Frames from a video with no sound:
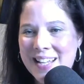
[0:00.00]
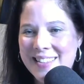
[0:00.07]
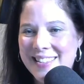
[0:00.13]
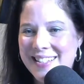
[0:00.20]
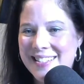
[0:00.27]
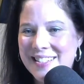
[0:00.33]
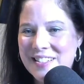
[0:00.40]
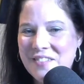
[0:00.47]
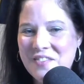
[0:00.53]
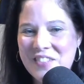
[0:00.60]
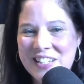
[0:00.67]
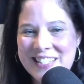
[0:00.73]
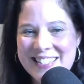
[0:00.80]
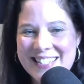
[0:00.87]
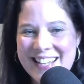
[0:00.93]
This is a
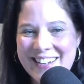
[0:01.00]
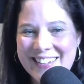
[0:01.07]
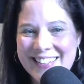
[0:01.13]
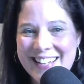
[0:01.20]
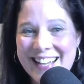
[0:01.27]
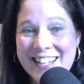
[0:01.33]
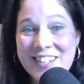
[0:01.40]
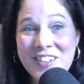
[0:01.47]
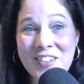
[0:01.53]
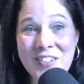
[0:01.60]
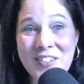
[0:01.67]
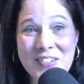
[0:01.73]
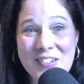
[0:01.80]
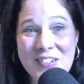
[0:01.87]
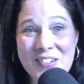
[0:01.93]
fun Saturday night.
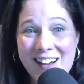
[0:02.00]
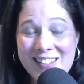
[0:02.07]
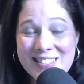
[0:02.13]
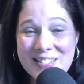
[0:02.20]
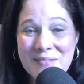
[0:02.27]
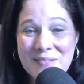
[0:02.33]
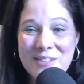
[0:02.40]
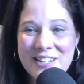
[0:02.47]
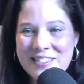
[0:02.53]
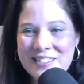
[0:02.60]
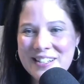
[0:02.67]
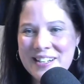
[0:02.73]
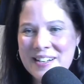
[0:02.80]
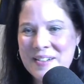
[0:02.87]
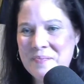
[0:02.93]
Cool. Awesome.
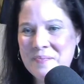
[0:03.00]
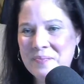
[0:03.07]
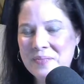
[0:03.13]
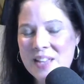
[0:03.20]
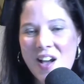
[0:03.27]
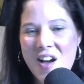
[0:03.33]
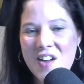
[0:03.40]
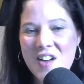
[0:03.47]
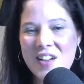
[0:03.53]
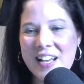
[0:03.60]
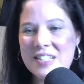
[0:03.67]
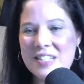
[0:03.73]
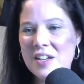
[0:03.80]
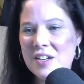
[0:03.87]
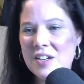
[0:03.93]
Welcome. Okay,
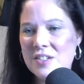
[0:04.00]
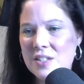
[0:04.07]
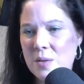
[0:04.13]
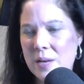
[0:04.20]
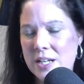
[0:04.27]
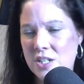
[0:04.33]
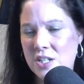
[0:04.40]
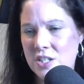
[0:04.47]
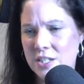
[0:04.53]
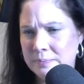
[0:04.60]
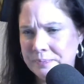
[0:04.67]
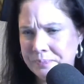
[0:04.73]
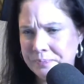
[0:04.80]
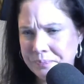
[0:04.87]
so here's the question.